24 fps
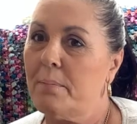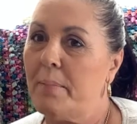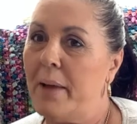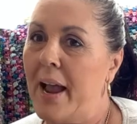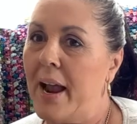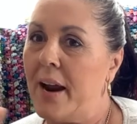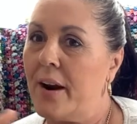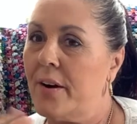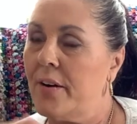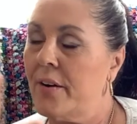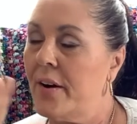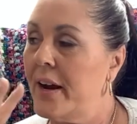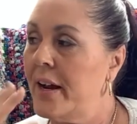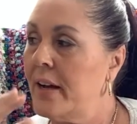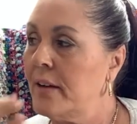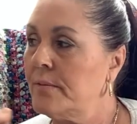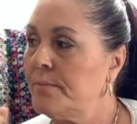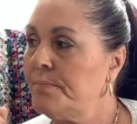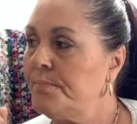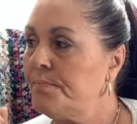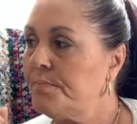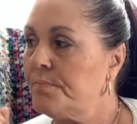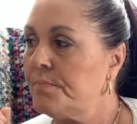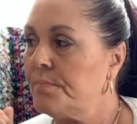
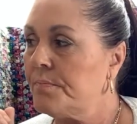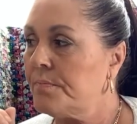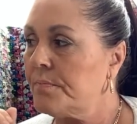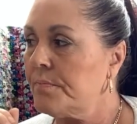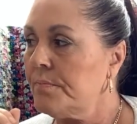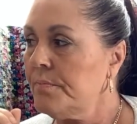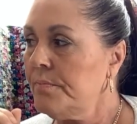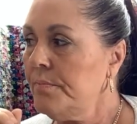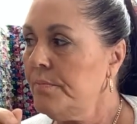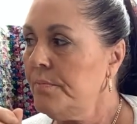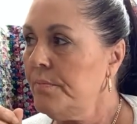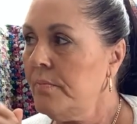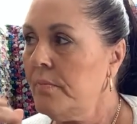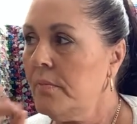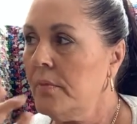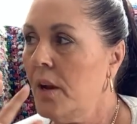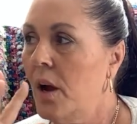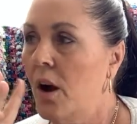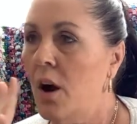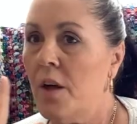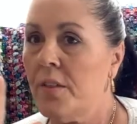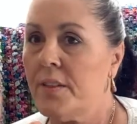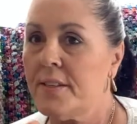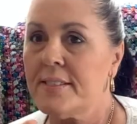background
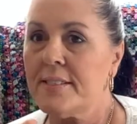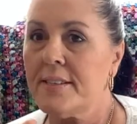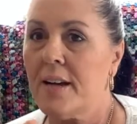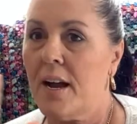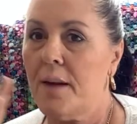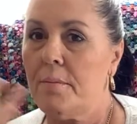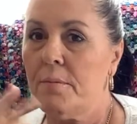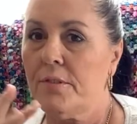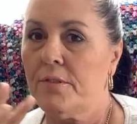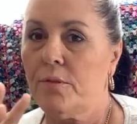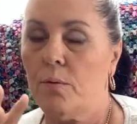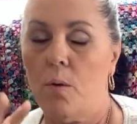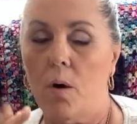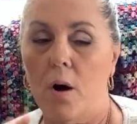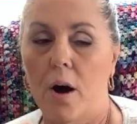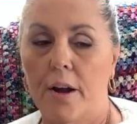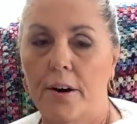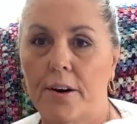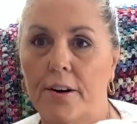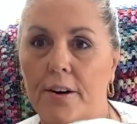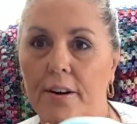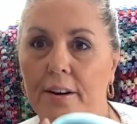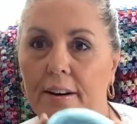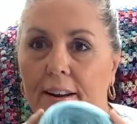all the time of
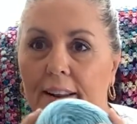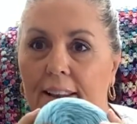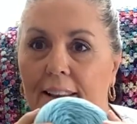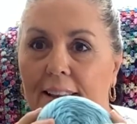water